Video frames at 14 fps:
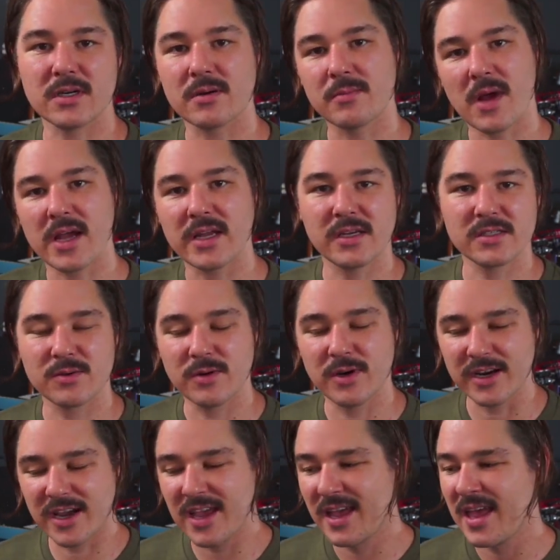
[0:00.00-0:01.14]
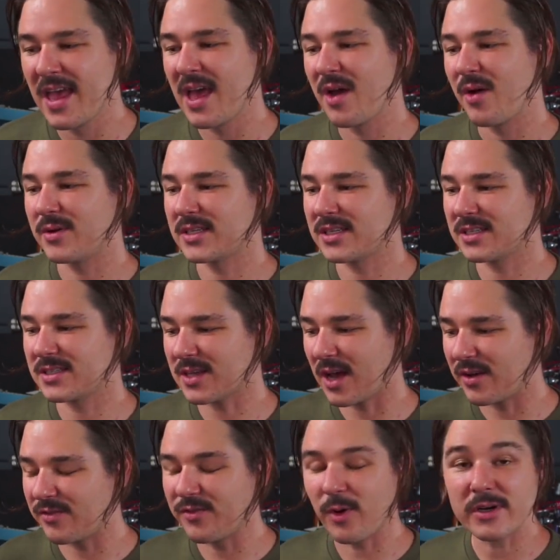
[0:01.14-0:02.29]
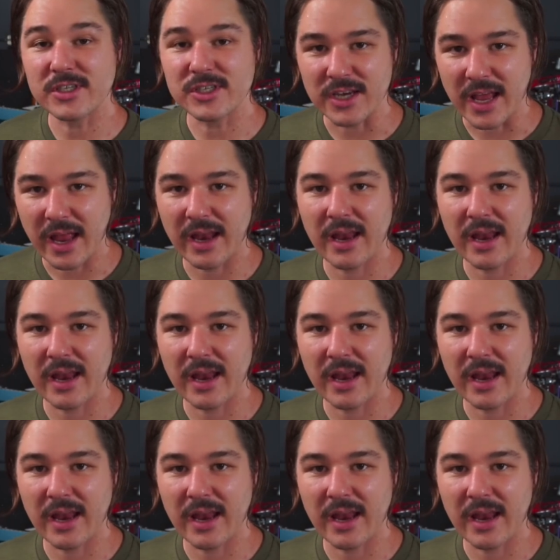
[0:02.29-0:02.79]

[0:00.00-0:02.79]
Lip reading: Mine doesn't work, which is unfortunate.